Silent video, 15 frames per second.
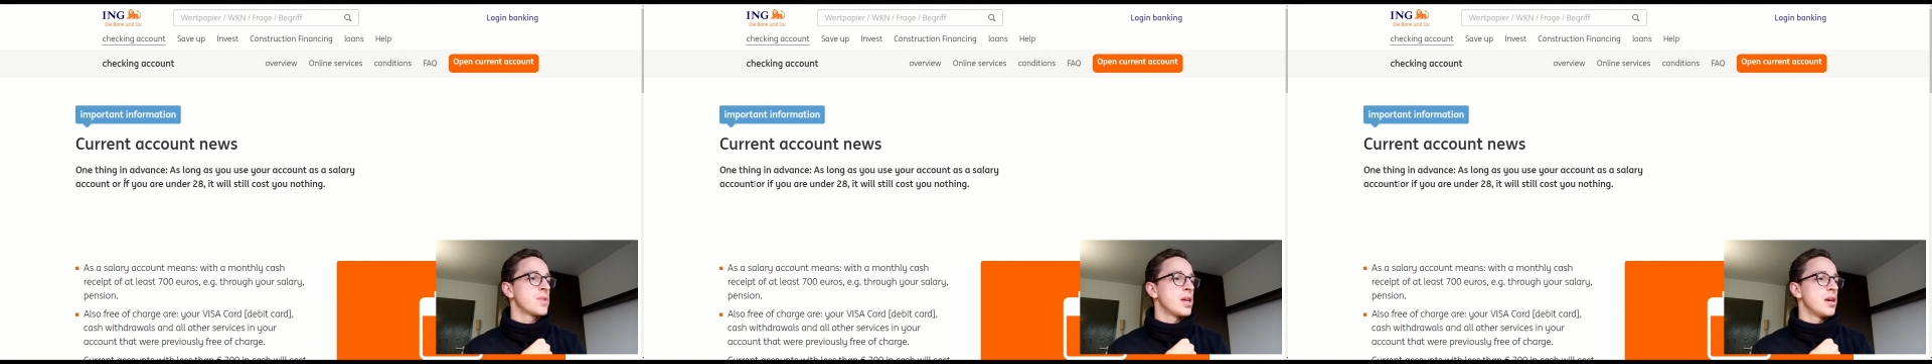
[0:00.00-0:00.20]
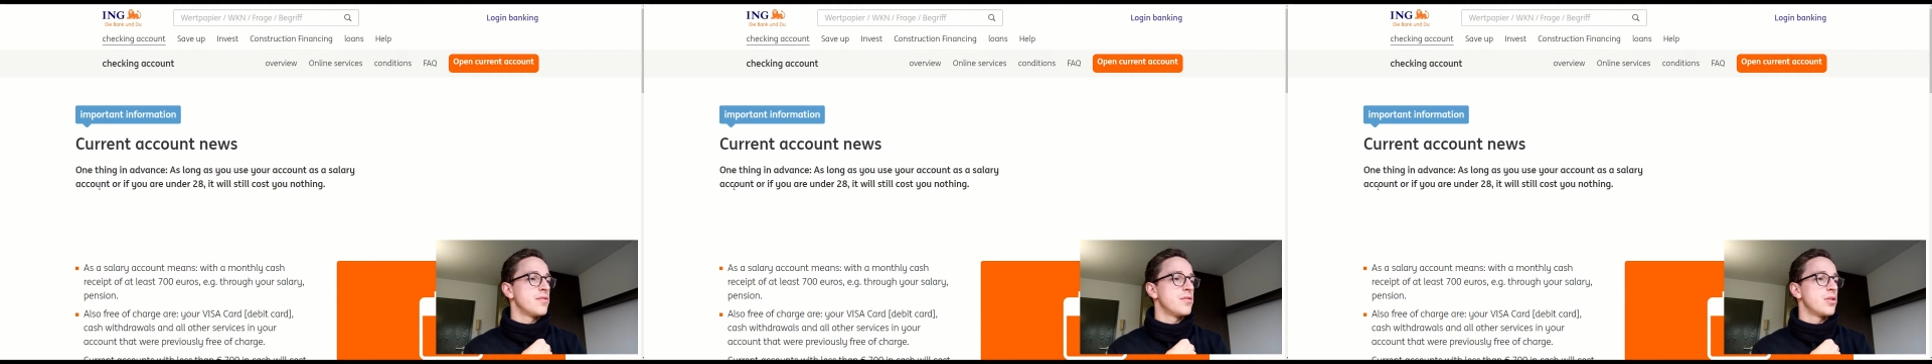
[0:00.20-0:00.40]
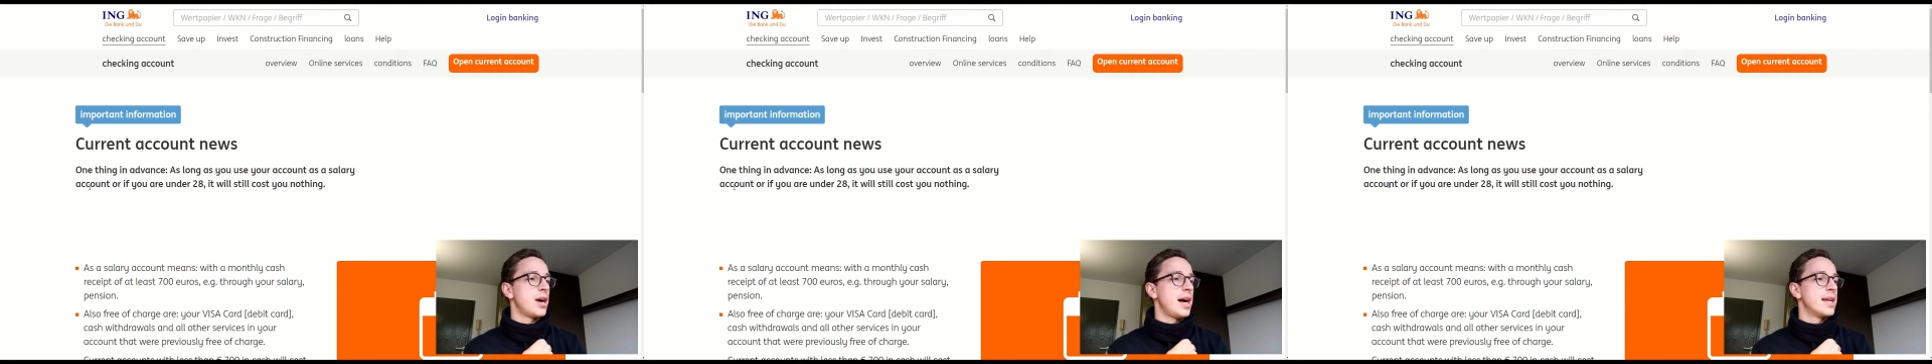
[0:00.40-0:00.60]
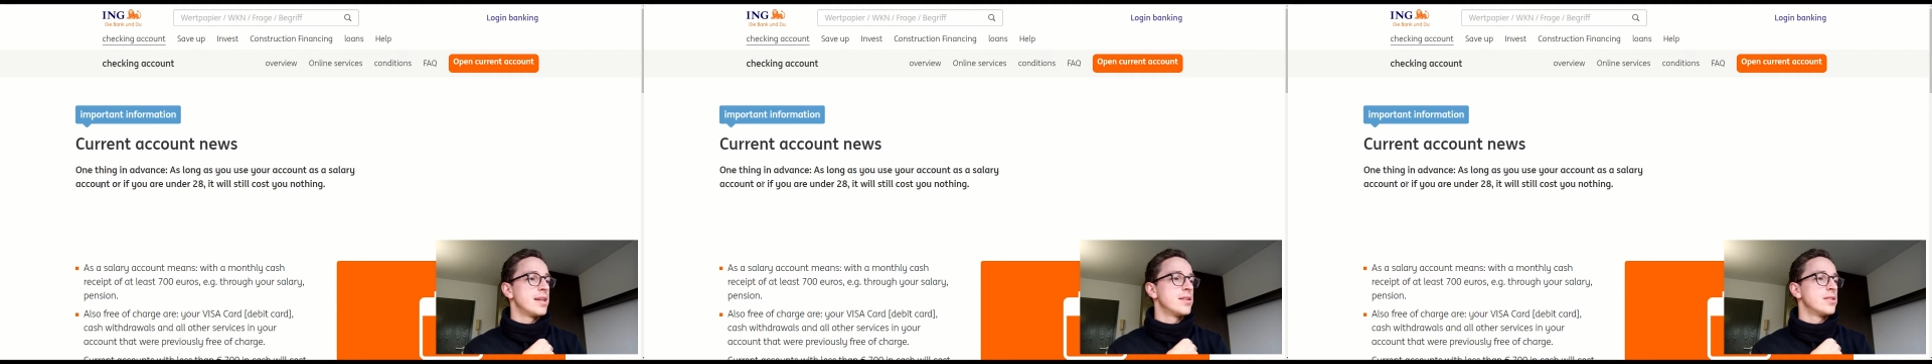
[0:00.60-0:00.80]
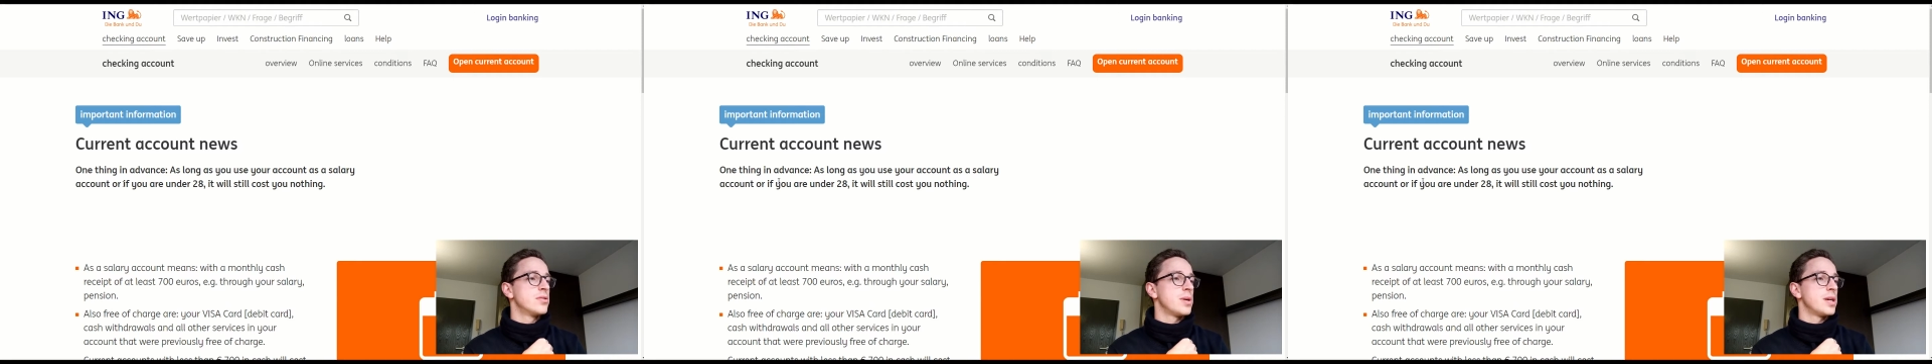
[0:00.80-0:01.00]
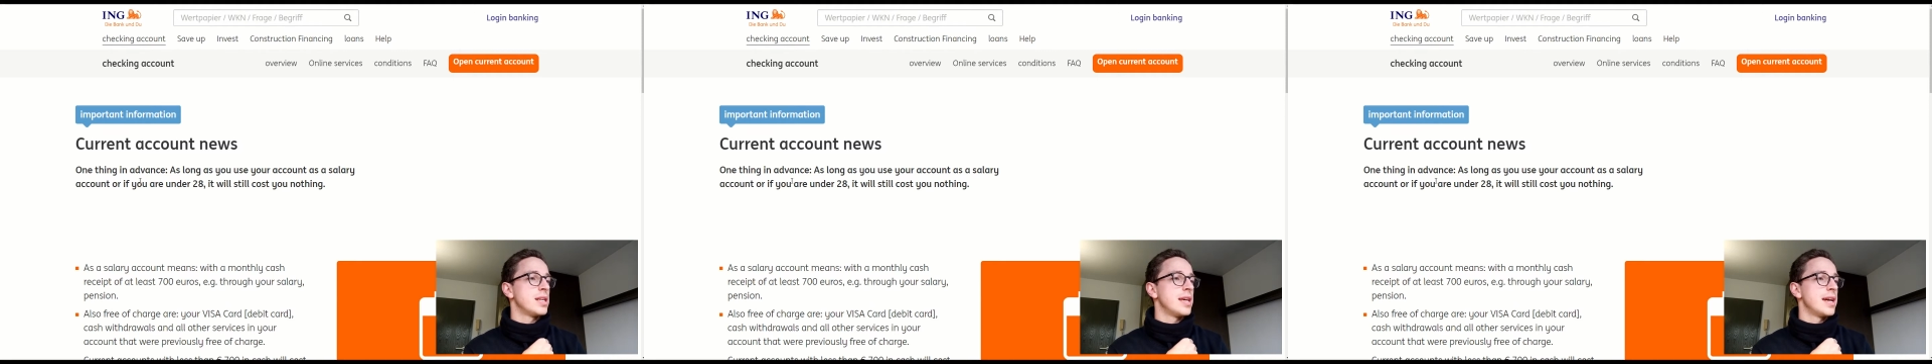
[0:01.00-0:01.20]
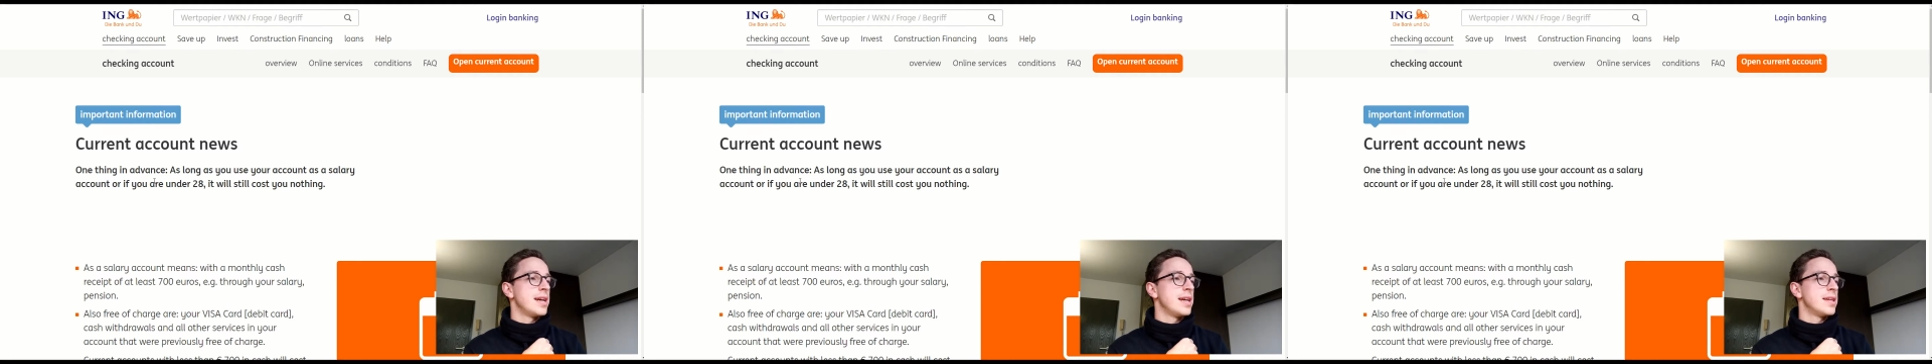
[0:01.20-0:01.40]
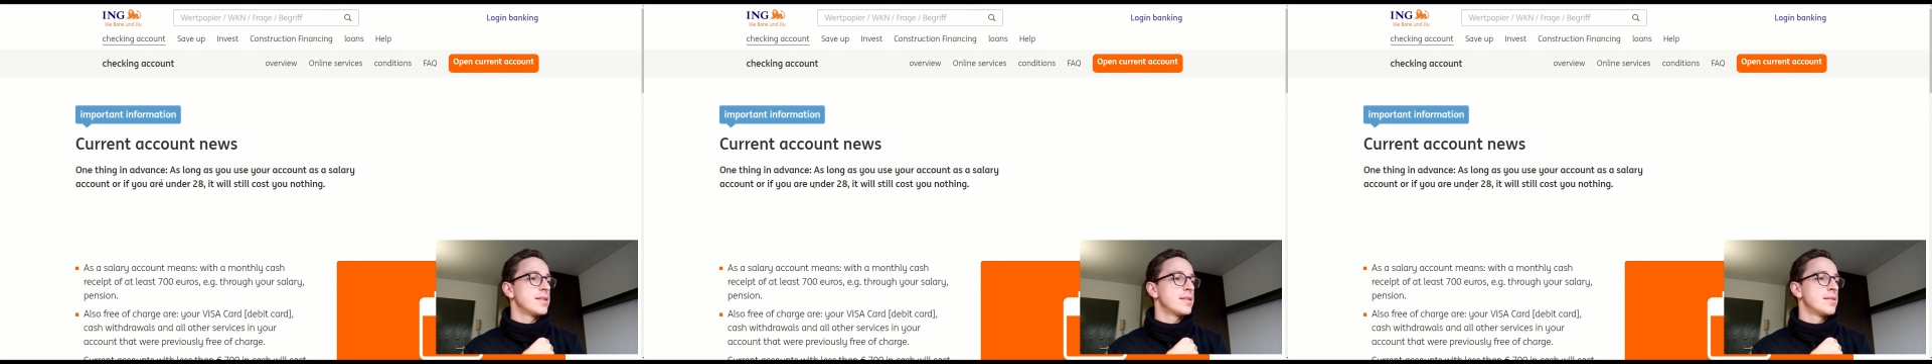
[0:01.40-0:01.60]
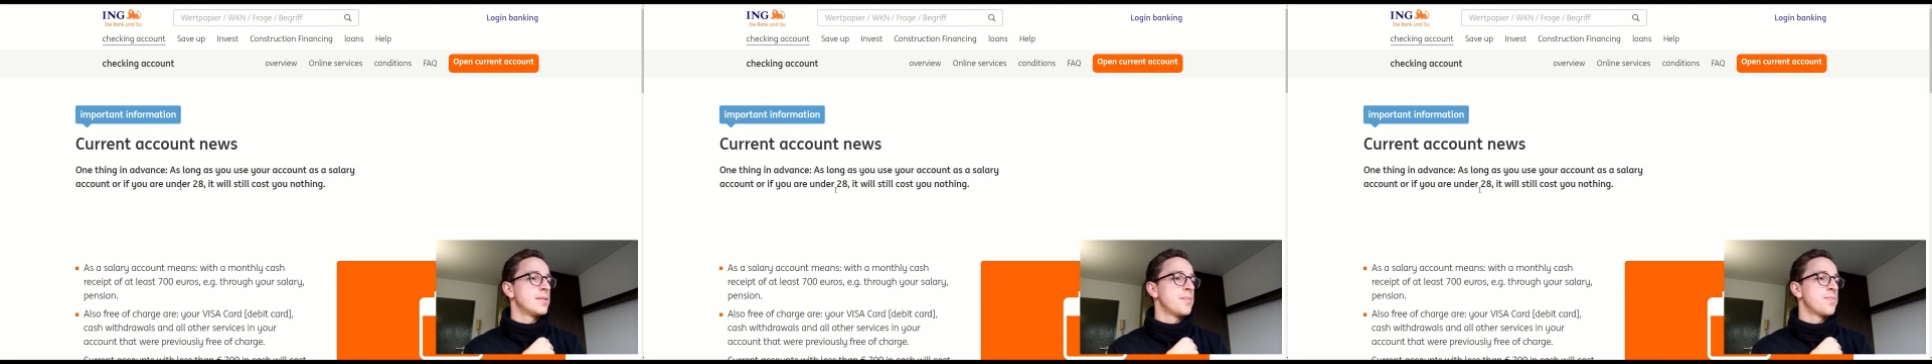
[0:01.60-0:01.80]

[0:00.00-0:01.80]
if you're under 28,